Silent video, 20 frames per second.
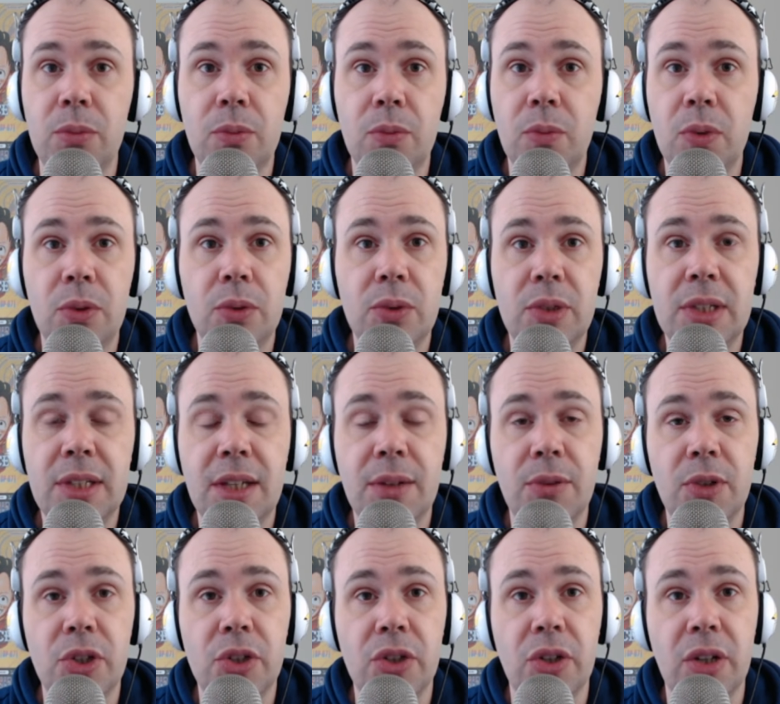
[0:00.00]
we'll just give
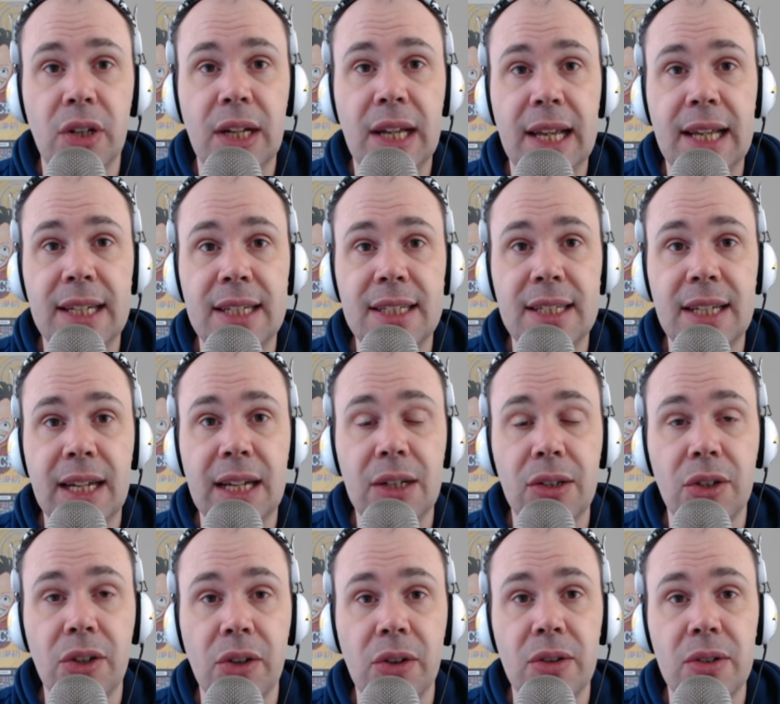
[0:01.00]
it a shot and see how
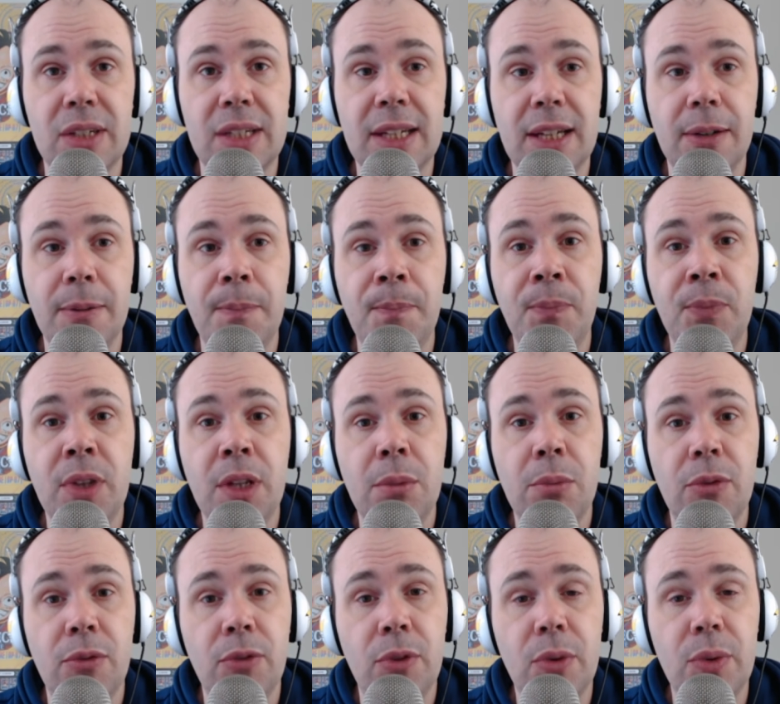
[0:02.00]
it goes. Now,
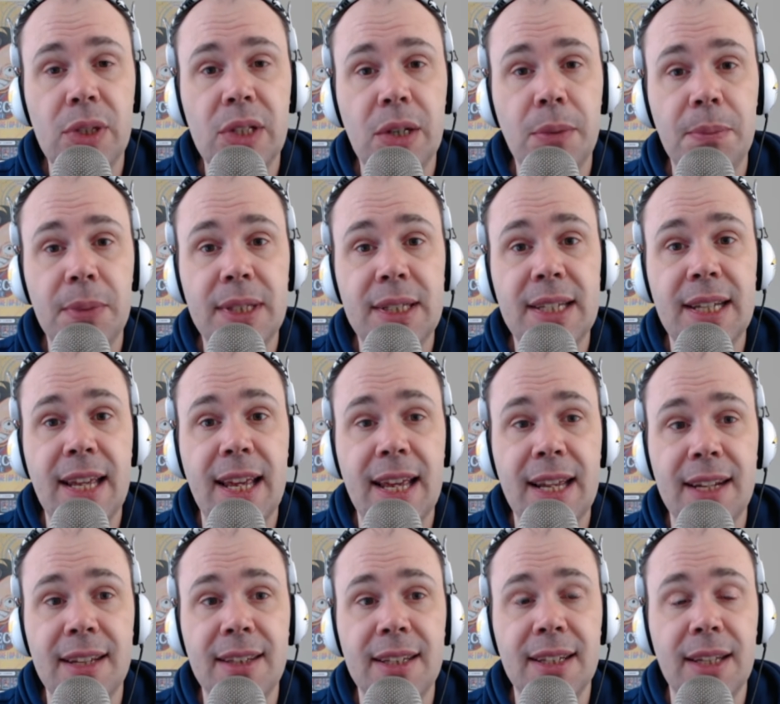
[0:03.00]
before we jump into
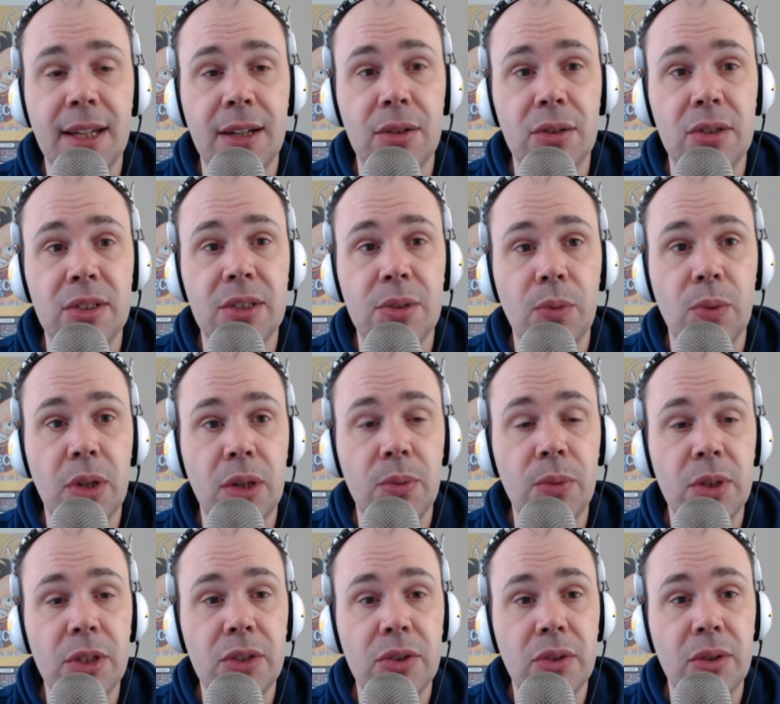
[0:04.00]
anything else, what I
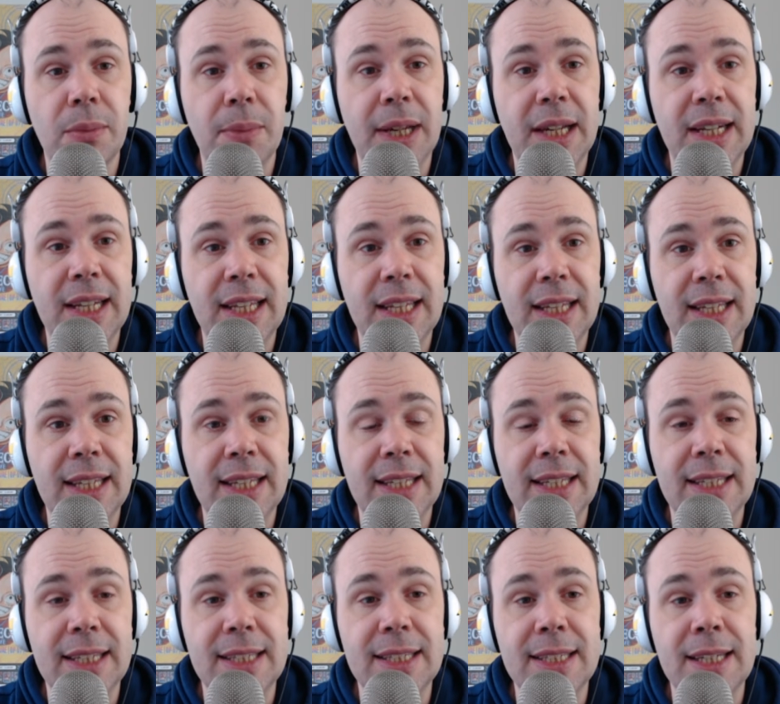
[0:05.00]
want to talk about here
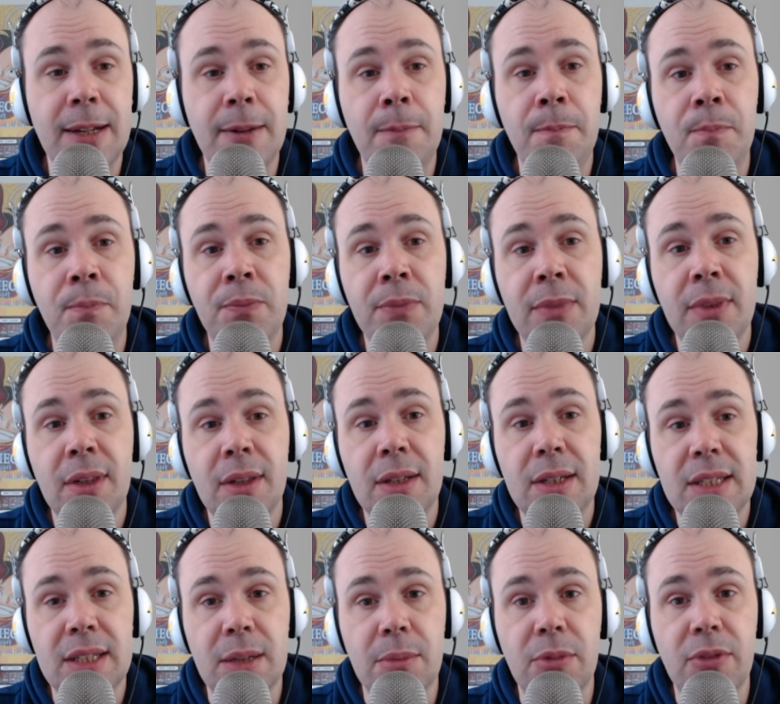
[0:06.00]
is
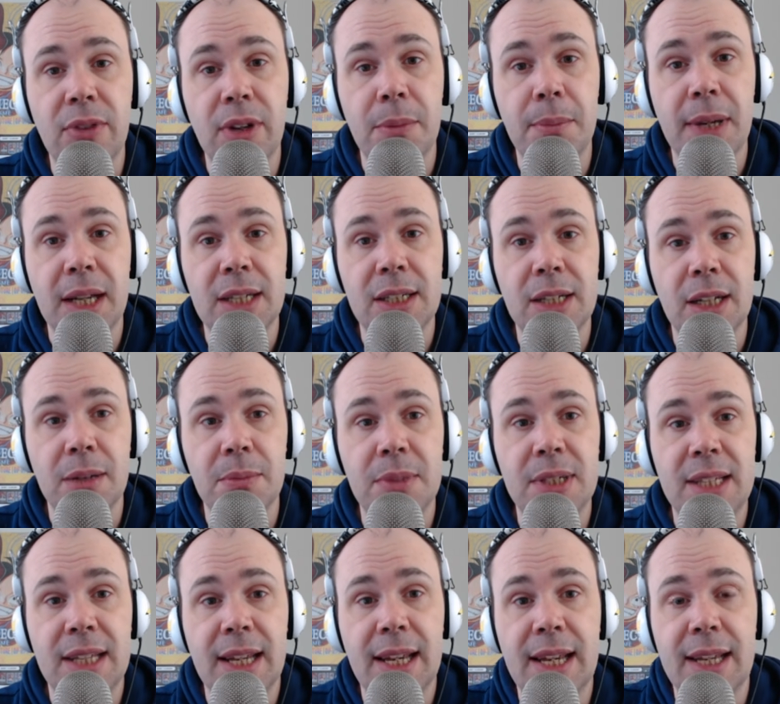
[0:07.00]
some of our
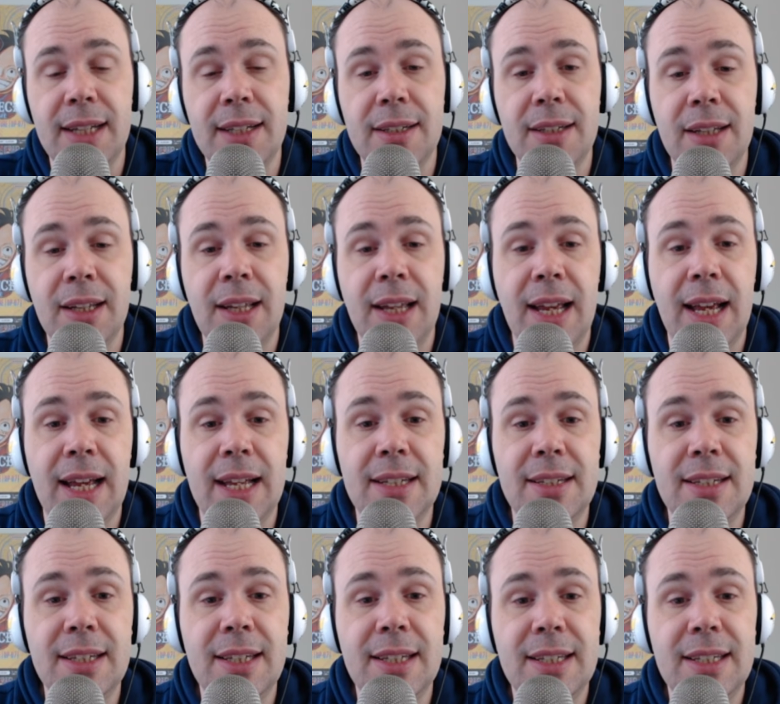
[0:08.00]
matchups. And as
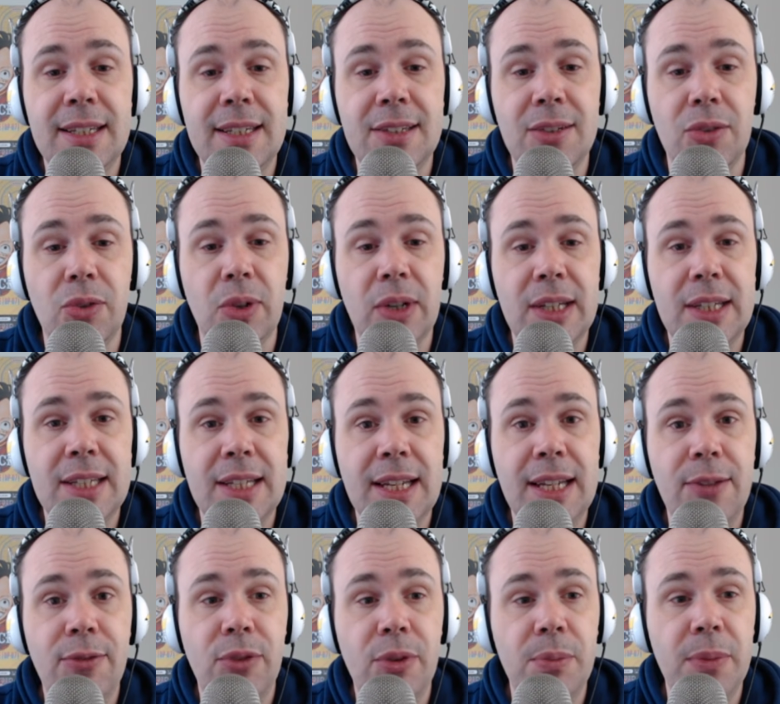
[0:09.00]
you can sort of
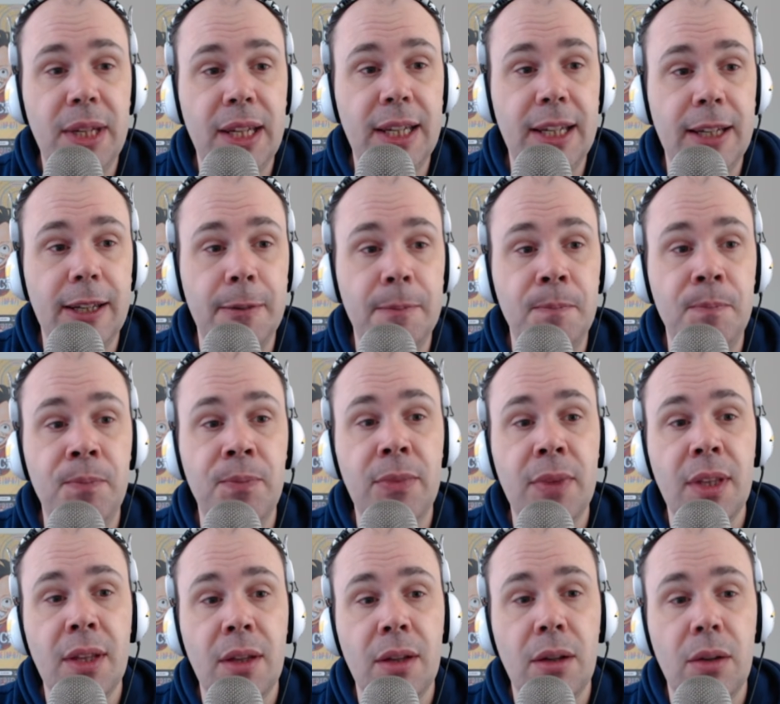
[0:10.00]
see from here,
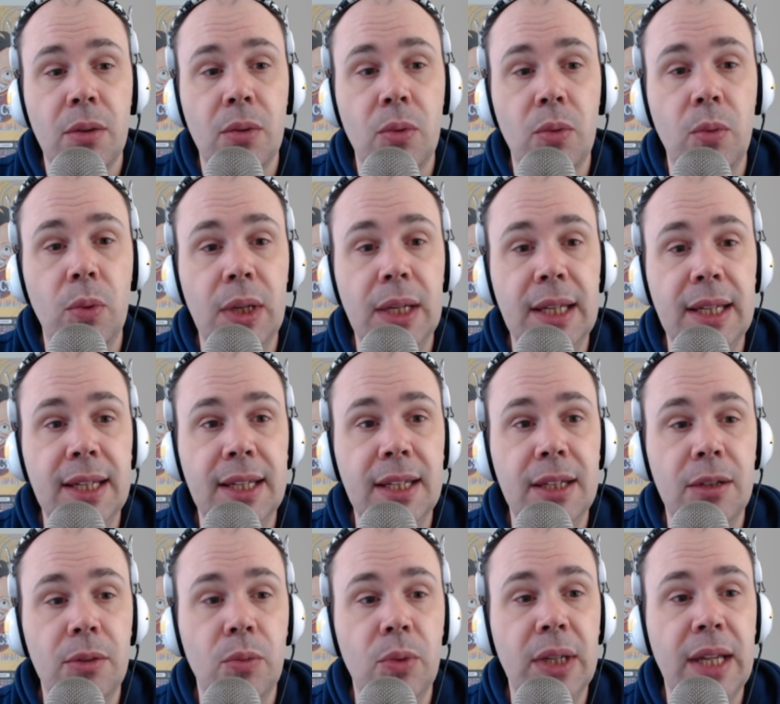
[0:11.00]

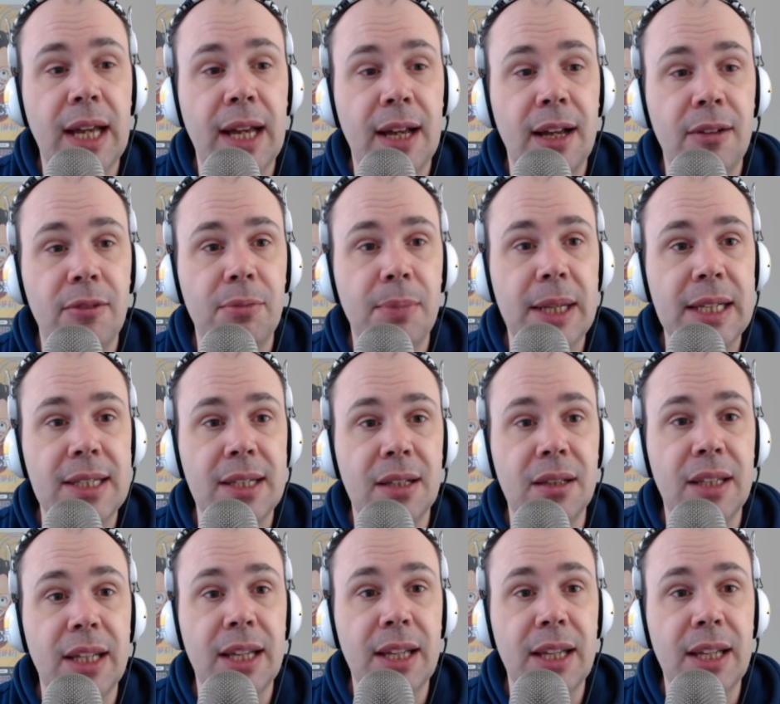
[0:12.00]
we have basically